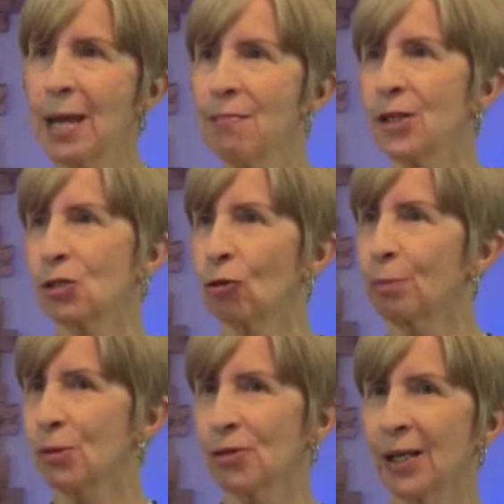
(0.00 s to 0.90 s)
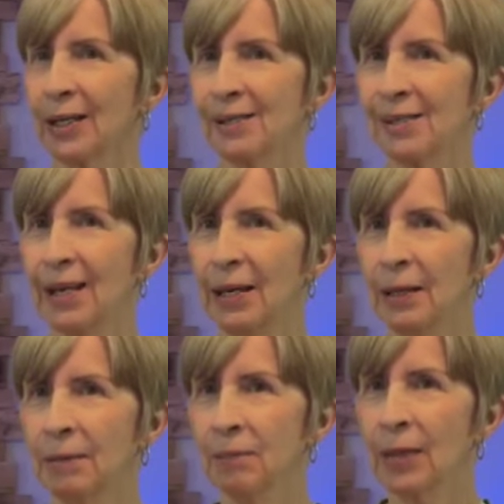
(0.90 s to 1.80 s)
of men, the Scripture says.
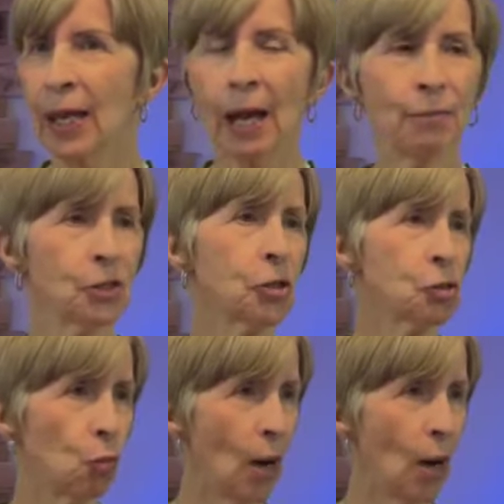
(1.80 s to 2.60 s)
And this